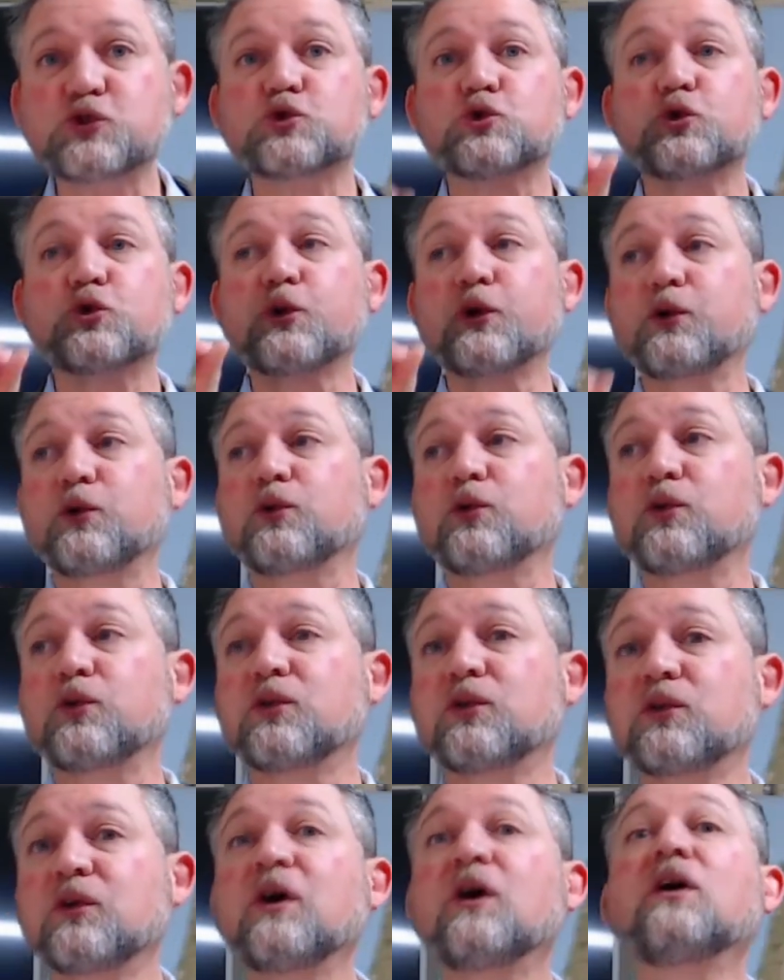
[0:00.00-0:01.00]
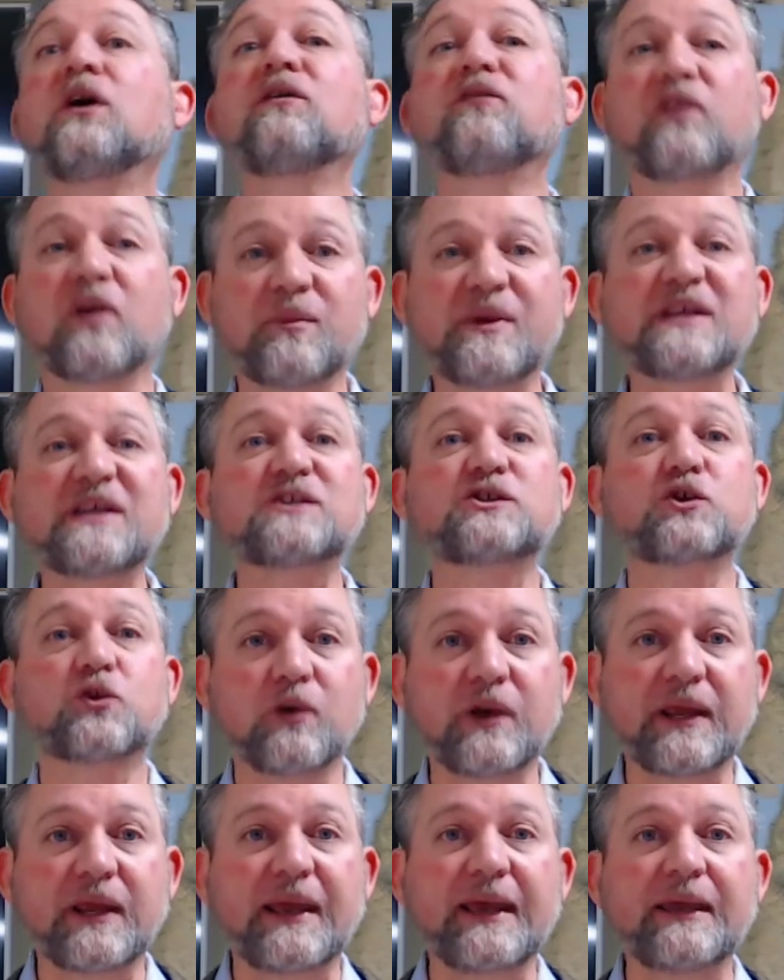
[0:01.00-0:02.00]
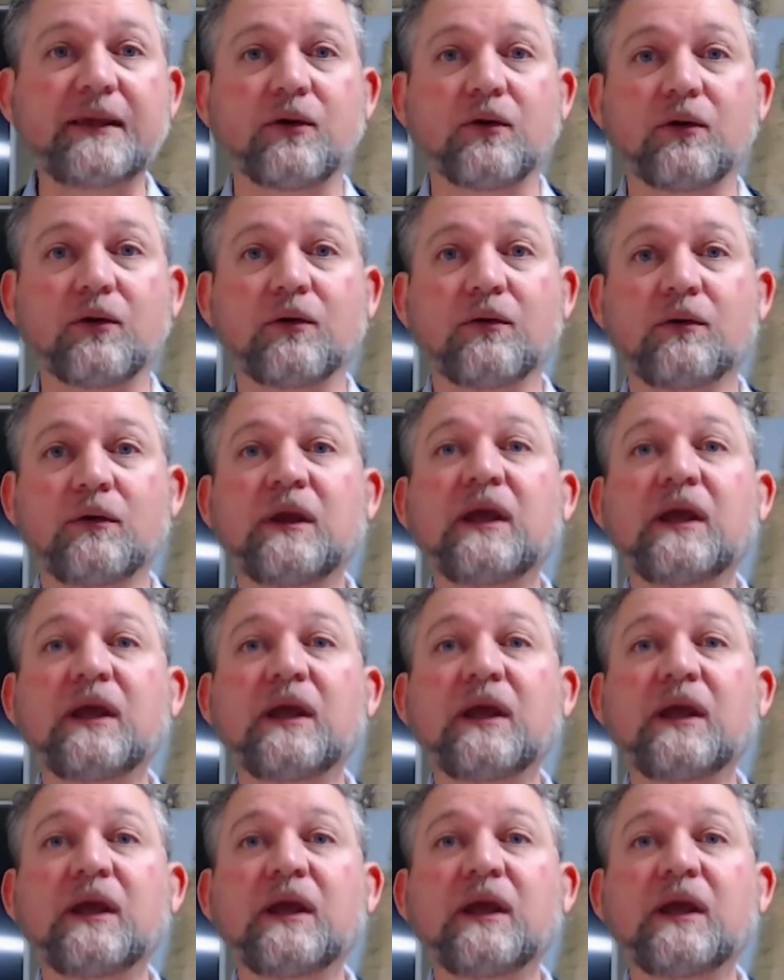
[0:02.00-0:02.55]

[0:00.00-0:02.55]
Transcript: truth from his creator